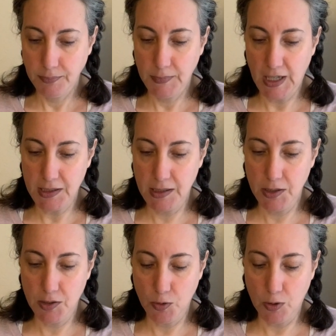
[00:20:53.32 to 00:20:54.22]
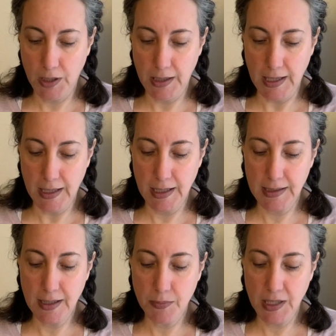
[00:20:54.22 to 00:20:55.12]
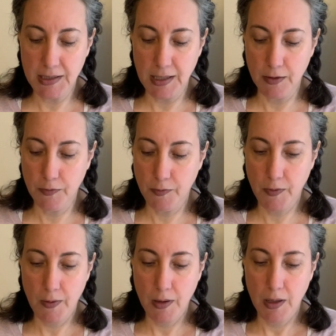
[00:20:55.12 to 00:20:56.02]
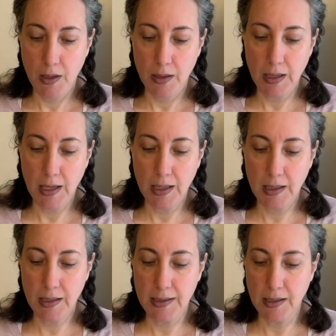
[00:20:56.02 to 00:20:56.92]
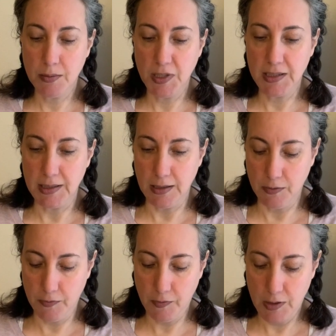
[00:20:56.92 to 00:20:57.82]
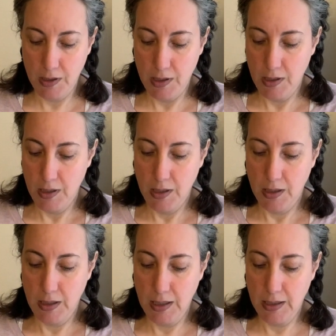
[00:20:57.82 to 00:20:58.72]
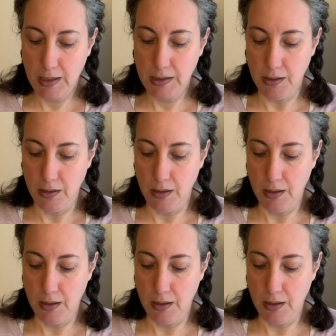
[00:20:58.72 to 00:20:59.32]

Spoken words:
That's the story that I tell myself, that I tell myself, that I tell